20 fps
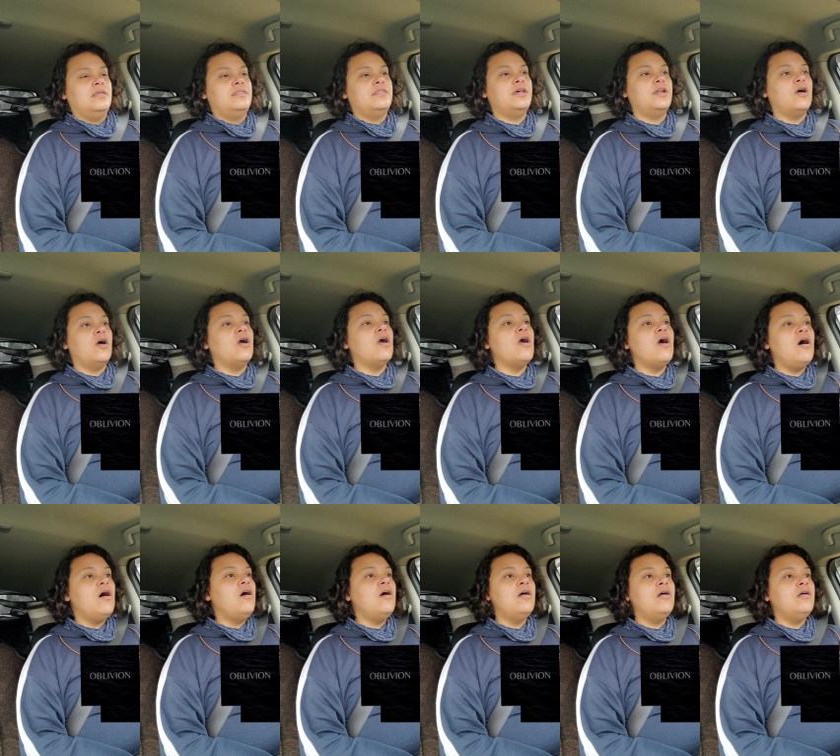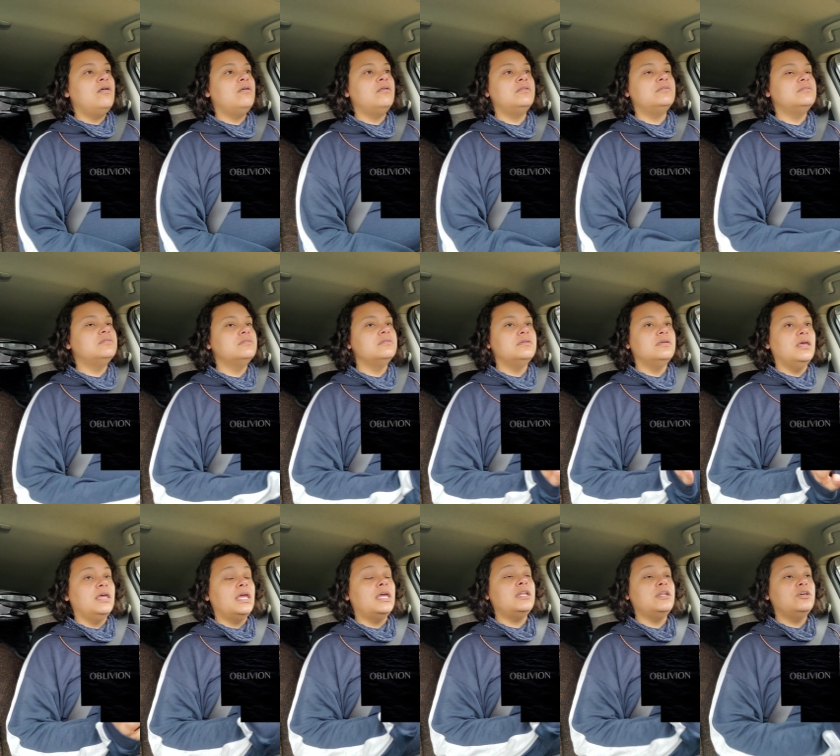that are all
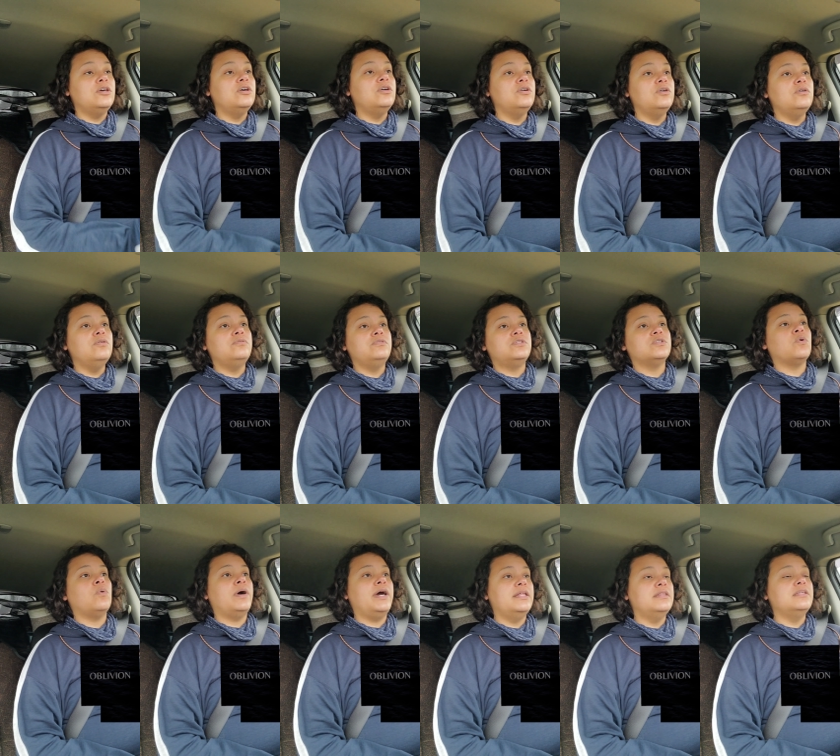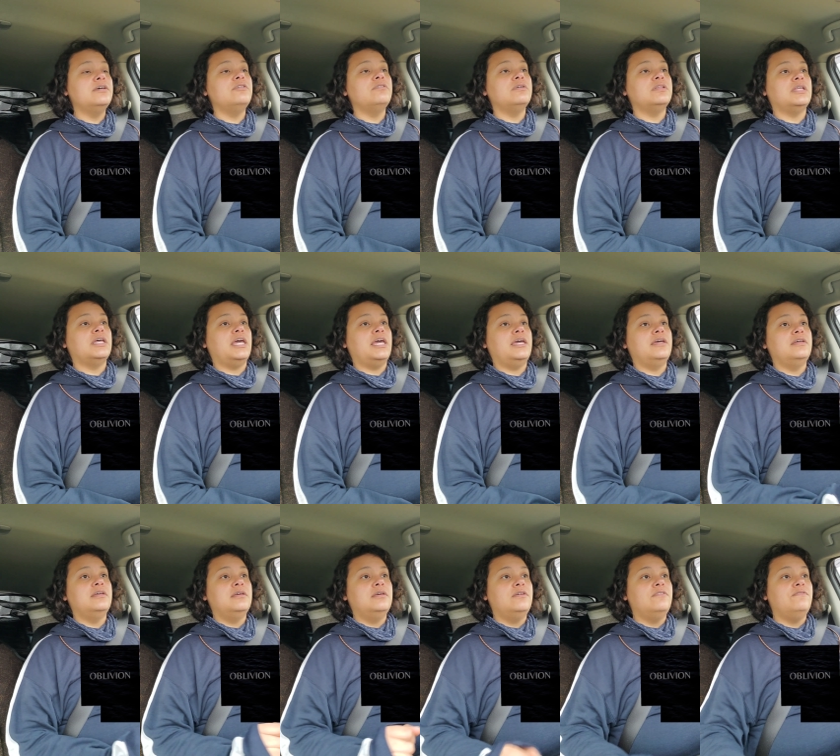in cahoots, quite literally,
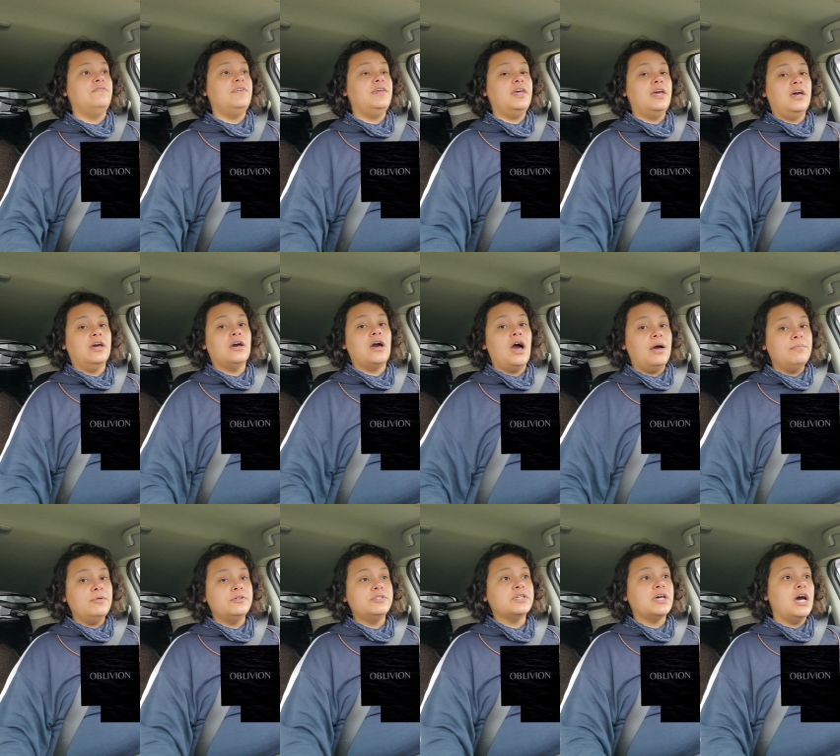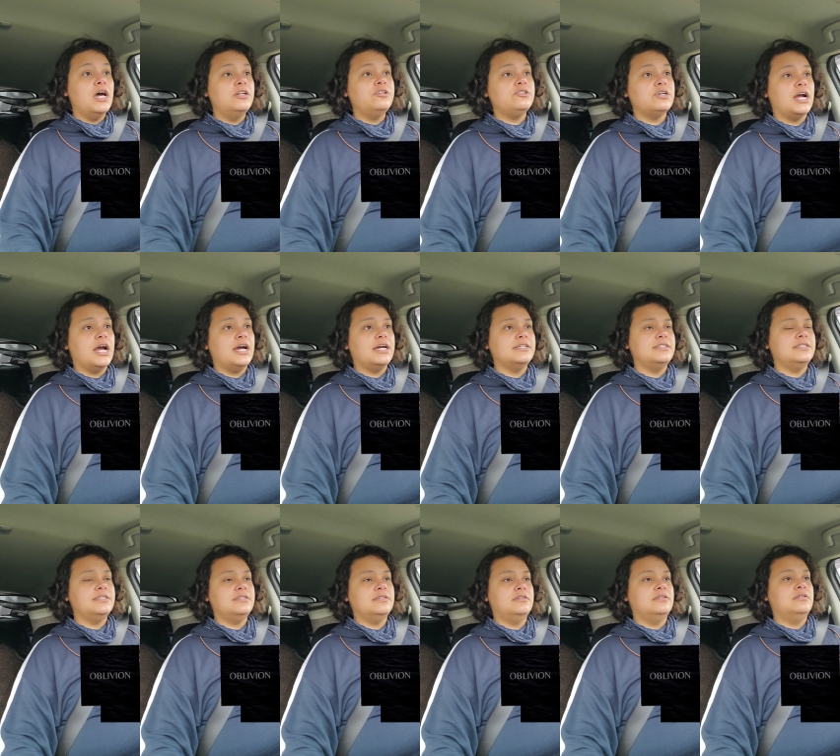via commerce
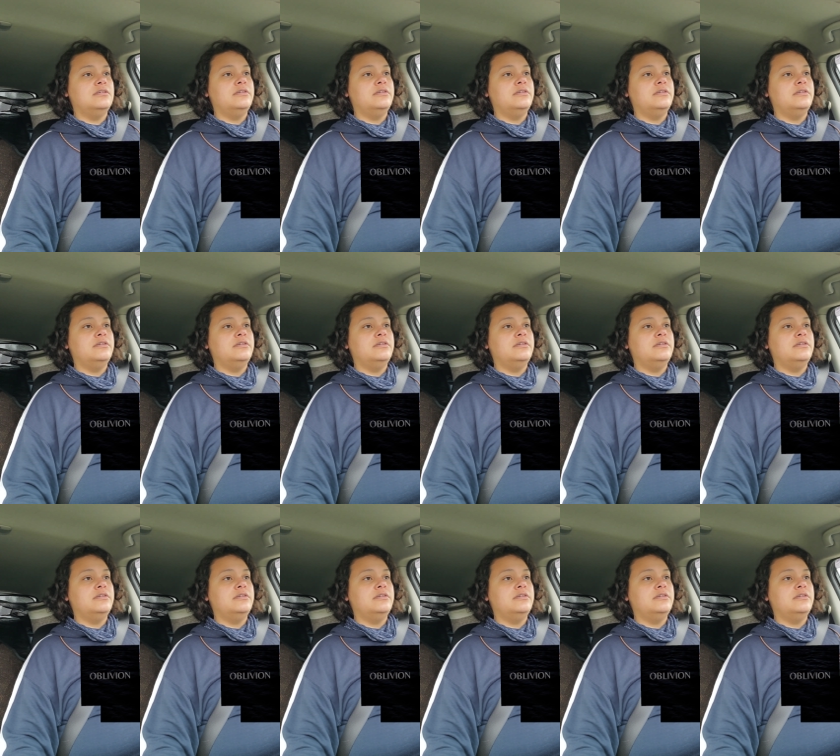contracts,